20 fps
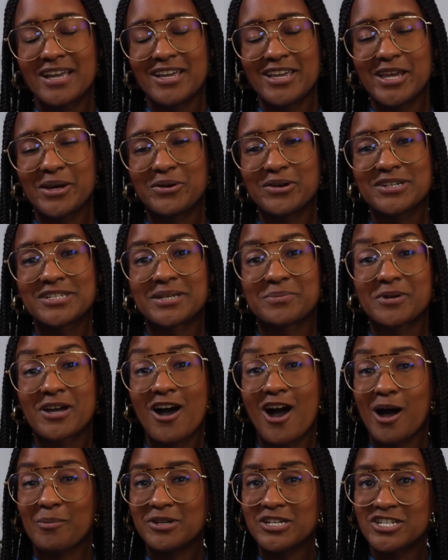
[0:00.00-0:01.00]
Here are some
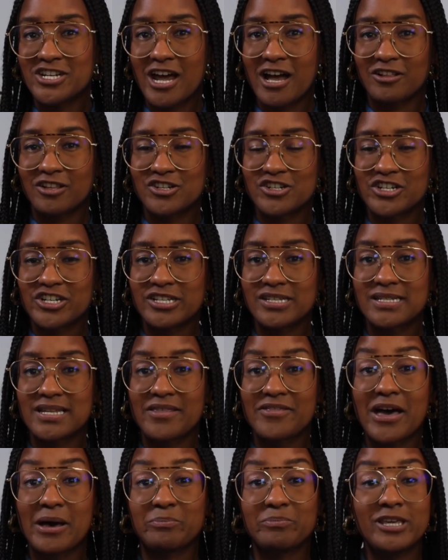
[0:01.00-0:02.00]
common challenges
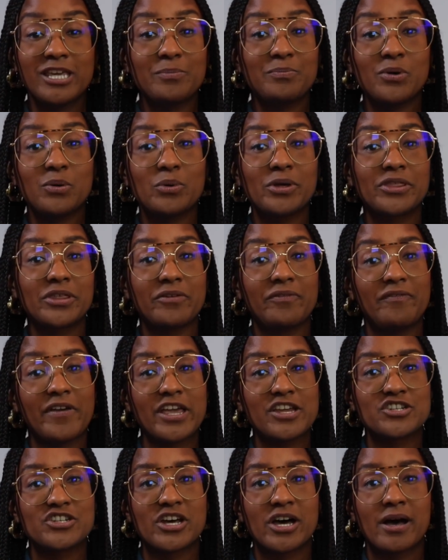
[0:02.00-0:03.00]
that people with
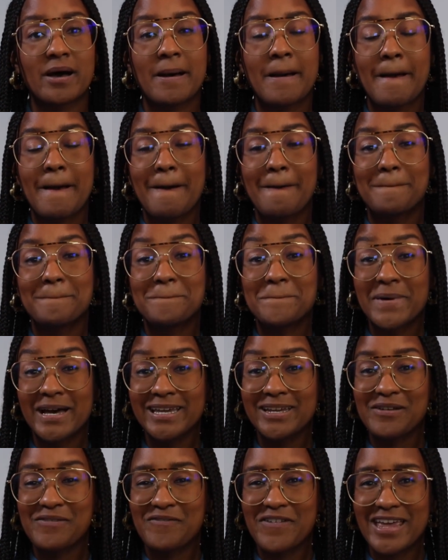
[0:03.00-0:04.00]
aphasia
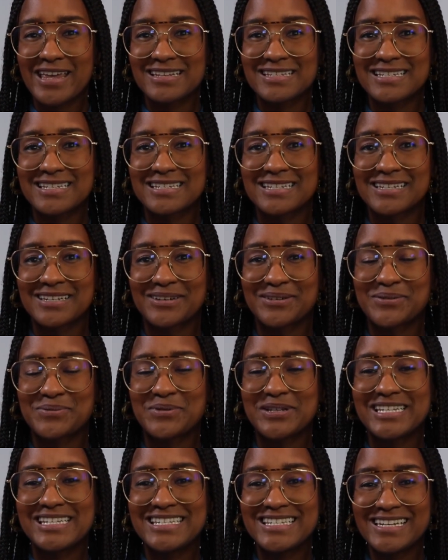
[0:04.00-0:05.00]
might face
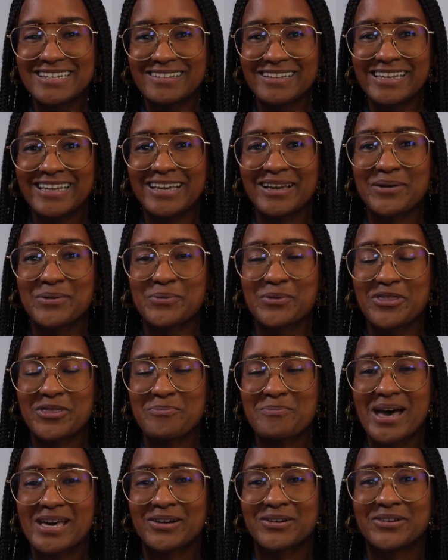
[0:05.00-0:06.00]
when dealing with
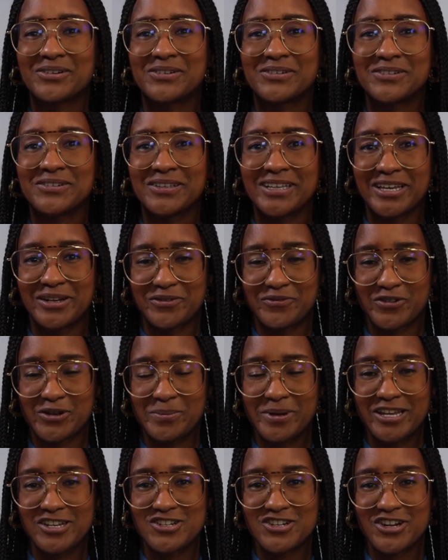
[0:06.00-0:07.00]
medical
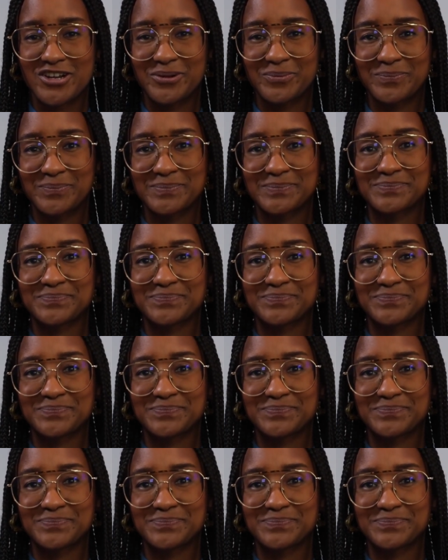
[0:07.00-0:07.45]
information.